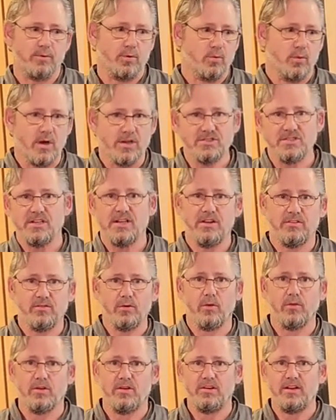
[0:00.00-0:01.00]
brew once and then
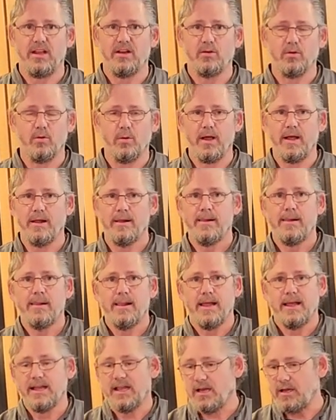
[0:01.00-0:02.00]
throw the container away
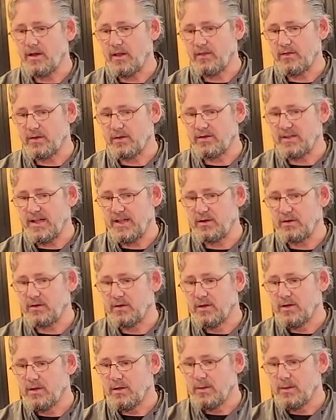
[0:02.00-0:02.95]
and get another container.